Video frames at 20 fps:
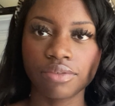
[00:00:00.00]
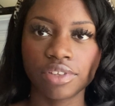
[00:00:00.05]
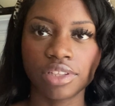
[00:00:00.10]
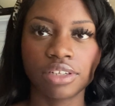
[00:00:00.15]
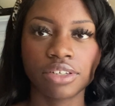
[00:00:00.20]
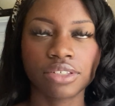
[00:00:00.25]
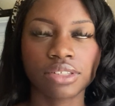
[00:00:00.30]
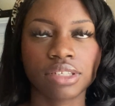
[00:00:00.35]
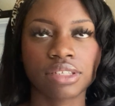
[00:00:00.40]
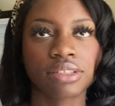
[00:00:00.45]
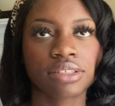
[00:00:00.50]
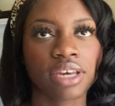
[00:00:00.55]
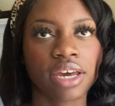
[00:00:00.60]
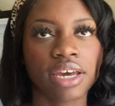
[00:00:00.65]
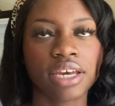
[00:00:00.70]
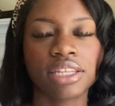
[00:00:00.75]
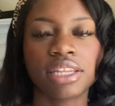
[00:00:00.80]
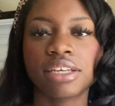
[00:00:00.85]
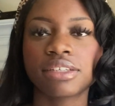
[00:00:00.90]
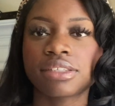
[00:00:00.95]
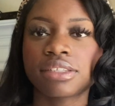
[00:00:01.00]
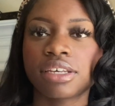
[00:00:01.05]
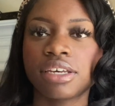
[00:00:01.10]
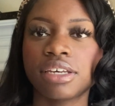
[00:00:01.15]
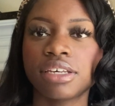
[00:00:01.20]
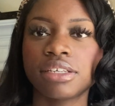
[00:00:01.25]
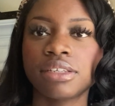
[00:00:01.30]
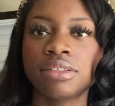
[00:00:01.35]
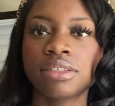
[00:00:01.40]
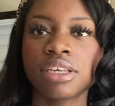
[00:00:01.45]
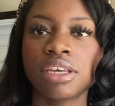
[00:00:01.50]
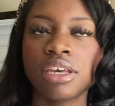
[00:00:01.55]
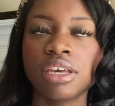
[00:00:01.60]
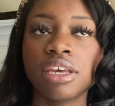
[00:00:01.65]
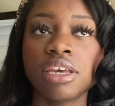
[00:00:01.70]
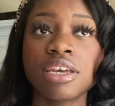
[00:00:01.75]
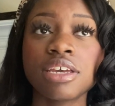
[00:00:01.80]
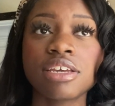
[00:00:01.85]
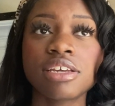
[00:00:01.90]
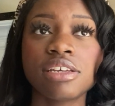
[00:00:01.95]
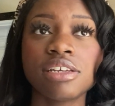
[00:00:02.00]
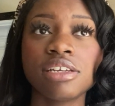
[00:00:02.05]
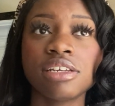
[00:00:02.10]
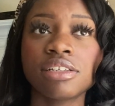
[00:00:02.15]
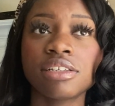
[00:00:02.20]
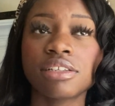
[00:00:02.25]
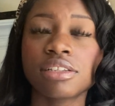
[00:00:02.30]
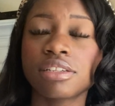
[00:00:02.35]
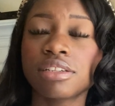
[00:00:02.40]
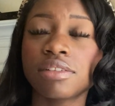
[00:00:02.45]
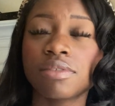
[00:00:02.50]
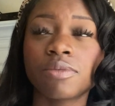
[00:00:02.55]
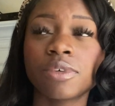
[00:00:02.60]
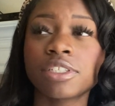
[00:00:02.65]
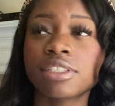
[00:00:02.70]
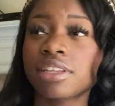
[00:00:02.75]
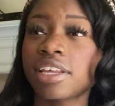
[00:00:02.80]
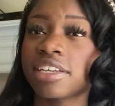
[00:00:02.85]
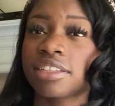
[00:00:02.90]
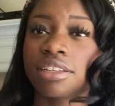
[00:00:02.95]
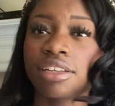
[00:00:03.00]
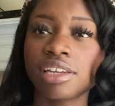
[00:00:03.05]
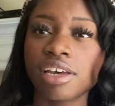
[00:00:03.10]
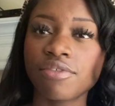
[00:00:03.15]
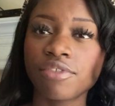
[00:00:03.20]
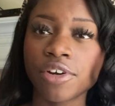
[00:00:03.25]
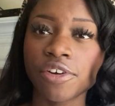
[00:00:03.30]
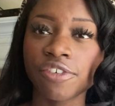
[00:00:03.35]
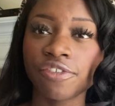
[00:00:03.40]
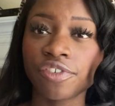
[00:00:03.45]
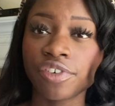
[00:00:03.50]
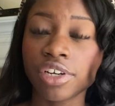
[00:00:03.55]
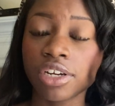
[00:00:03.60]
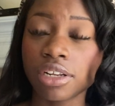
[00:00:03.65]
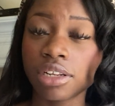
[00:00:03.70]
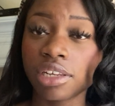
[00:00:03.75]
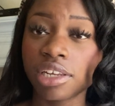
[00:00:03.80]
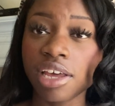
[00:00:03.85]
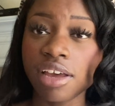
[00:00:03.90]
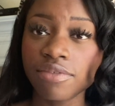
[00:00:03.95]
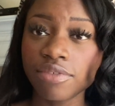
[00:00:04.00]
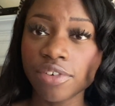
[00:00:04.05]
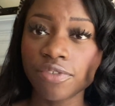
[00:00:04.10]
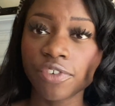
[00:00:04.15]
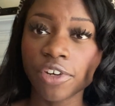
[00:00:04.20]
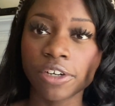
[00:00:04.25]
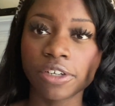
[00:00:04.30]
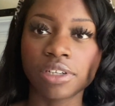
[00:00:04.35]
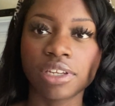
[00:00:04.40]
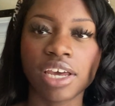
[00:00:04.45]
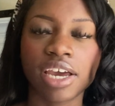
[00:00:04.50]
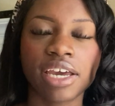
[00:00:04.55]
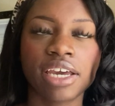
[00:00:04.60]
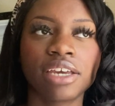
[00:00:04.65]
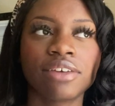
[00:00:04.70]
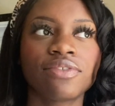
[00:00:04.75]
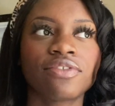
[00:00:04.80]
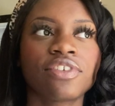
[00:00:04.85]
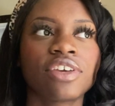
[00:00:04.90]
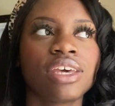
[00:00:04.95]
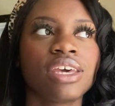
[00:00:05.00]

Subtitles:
And there's this guy that says he was like the love of her life,